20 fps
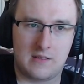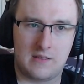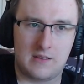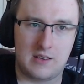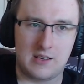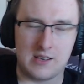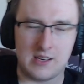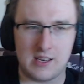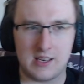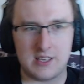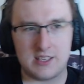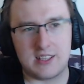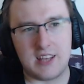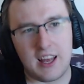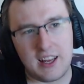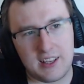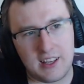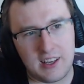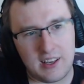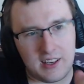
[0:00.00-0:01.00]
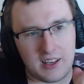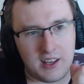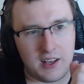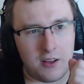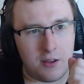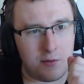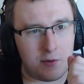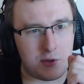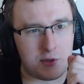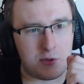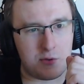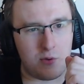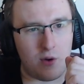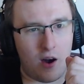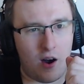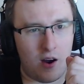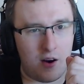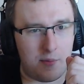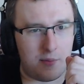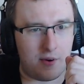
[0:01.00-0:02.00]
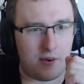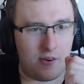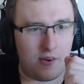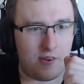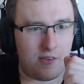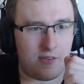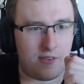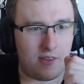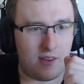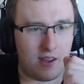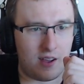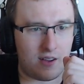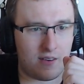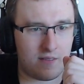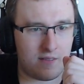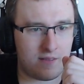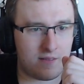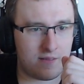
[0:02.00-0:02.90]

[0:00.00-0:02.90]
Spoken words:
Is that the Guild Wars 2 Armory thing?